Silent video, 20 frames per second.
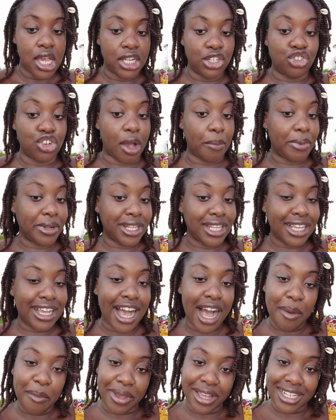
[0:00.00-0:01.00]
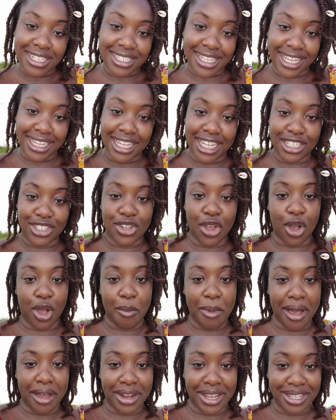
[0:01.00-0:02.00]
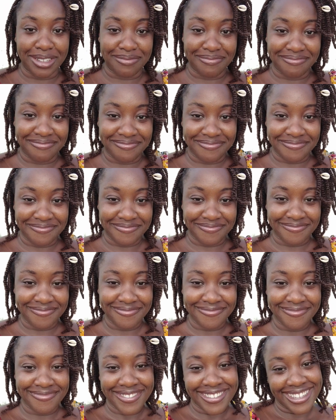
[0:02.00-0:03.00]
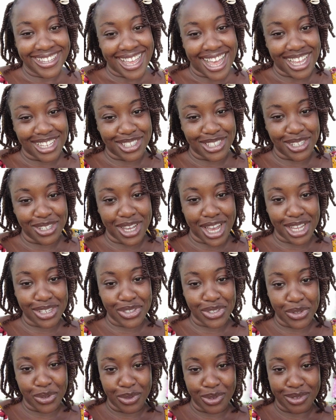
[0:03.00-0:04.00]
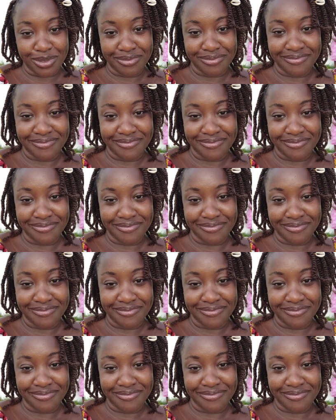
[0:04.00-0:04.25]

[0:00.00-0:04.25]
Drop it in the comments and let's talk about it. I'll see you guys soon.